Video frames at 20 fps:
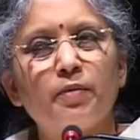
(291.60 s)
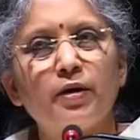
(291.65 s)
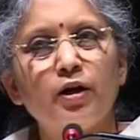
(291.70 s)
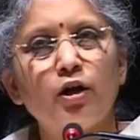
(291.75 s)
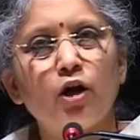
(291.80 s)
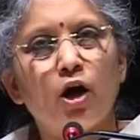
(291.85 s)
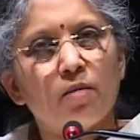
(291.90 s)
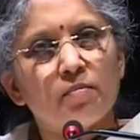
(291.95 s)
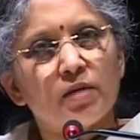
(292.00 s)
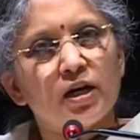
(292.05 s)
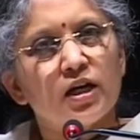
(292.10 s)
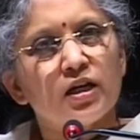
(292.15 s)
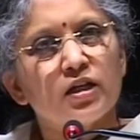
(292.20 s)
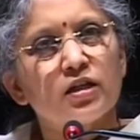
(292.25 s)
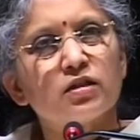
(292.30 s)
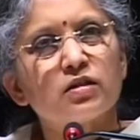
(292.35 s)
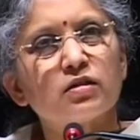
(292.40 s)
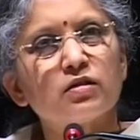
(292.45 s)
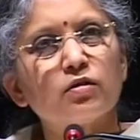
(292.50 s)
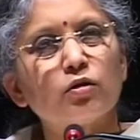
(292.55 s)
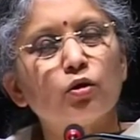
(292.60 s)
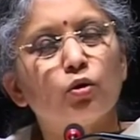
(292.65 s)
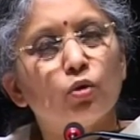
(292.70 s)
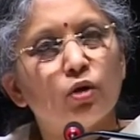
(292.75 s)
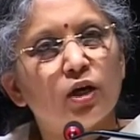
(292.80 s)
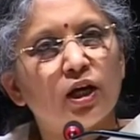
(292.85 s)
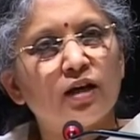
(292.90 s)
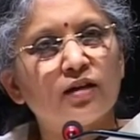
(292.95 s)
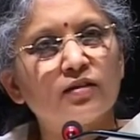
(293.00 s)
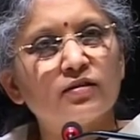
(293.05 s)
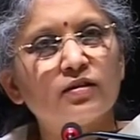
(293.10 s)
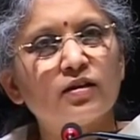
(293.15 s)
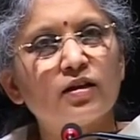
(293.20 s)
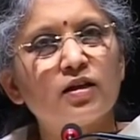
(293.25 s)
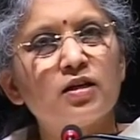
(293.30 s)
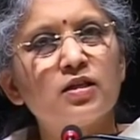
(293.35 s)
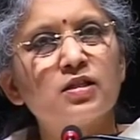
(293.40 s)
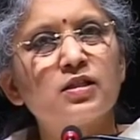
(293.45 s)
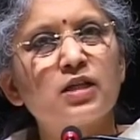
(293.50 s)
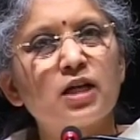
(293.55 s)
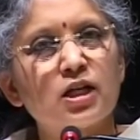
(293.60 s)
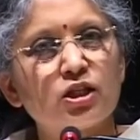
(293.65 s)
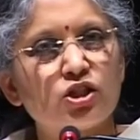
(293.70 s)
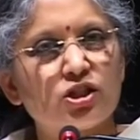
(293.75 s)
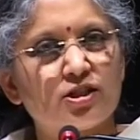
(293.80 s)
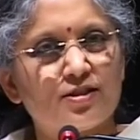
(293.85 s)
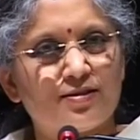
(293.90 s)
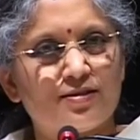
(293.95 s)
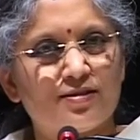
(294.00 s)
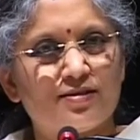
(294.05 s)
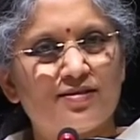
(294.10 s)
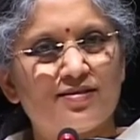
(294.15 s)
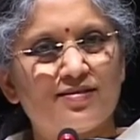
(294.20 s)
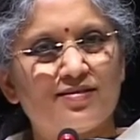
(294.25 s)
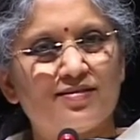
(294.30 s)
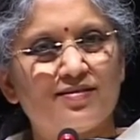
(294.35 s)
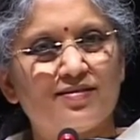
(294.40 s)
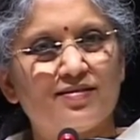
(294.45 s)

the predominant guna is rajas.